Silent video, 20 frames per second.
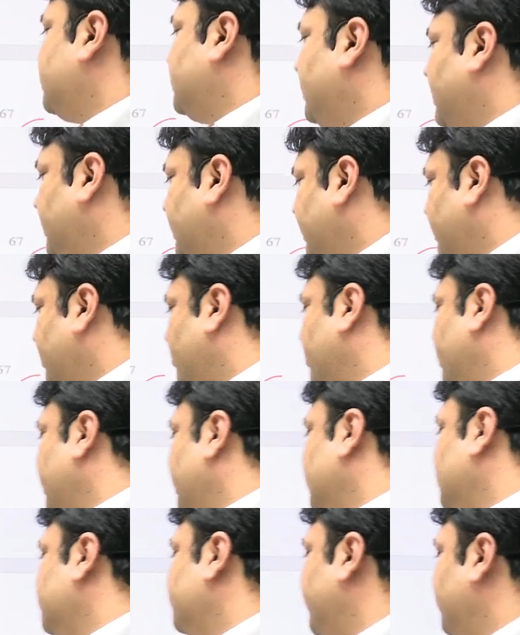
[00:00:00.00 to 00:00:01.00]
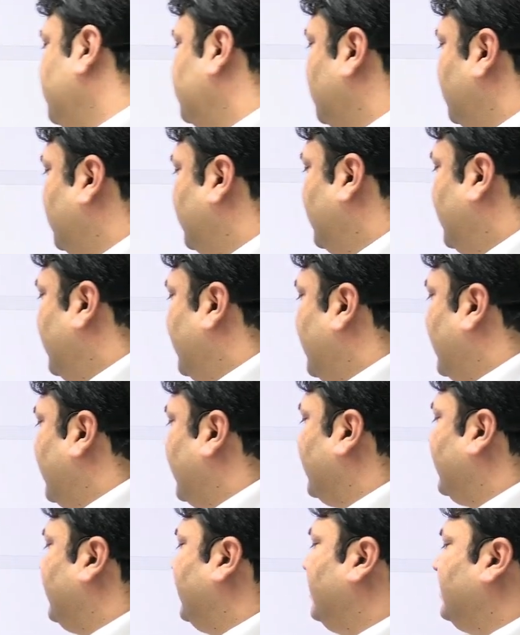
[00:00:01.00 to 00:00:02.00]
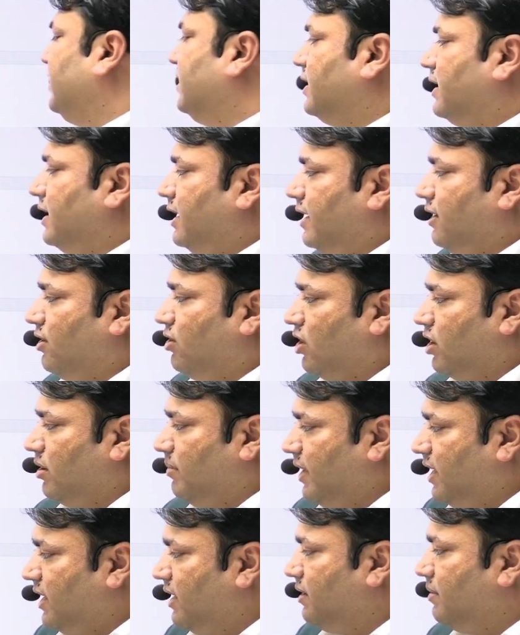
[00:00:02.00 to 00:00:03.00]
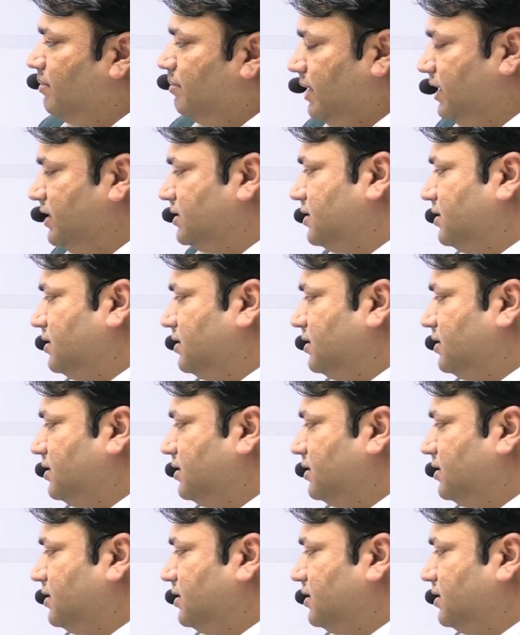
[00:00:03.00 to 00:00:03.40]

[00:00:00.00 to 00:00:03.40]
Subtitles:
territorial expansion, agrarian and economic measure.